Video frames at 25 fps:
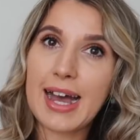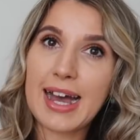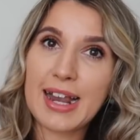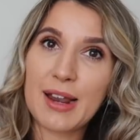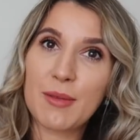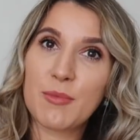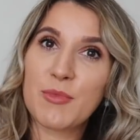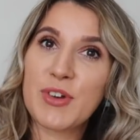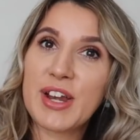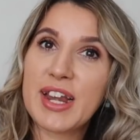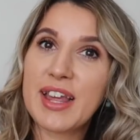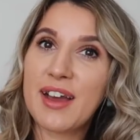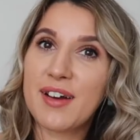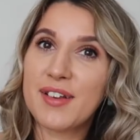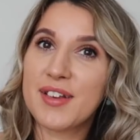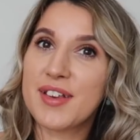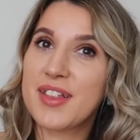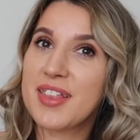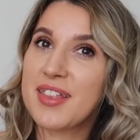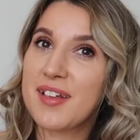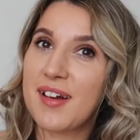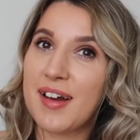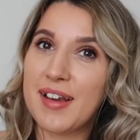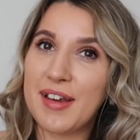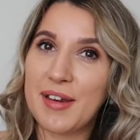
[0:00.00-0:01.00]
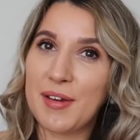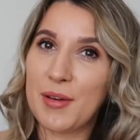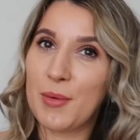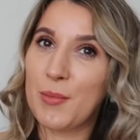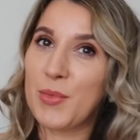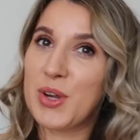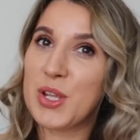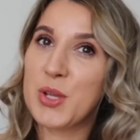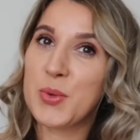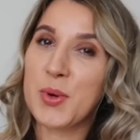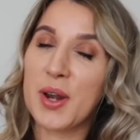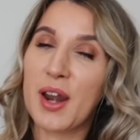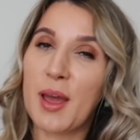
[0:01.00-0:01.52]
and I'm really undecided on
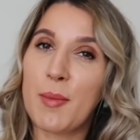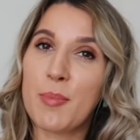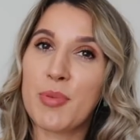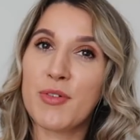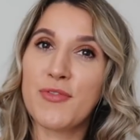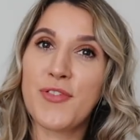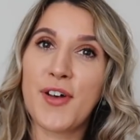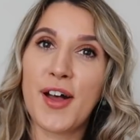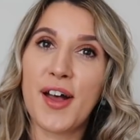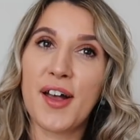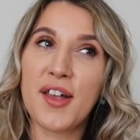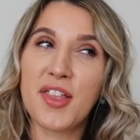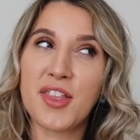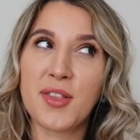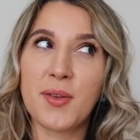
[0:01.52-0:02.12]
which one I prefer.